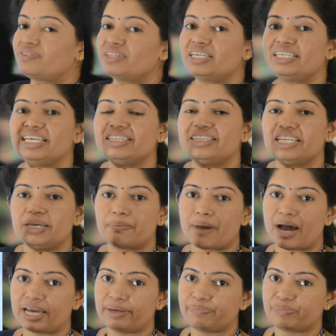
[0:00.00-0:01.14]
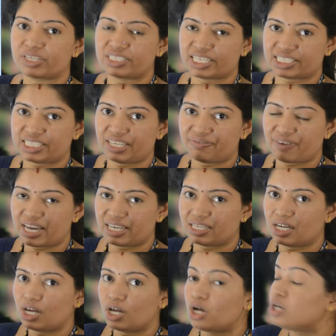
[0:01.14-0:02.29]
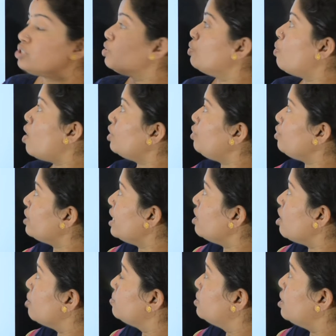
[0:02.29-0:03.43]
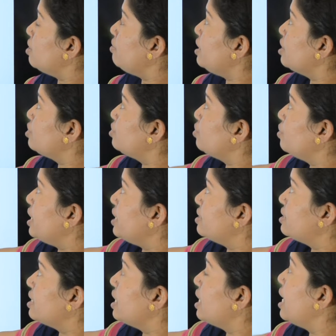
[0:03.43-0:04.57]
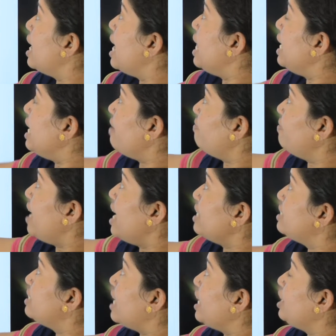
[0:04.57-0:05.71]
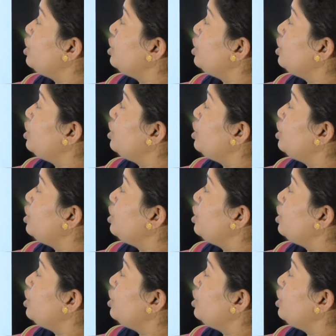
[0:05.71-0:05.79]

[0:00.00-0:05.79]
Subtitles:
33 by 65. So what you can observe here, students, left hand side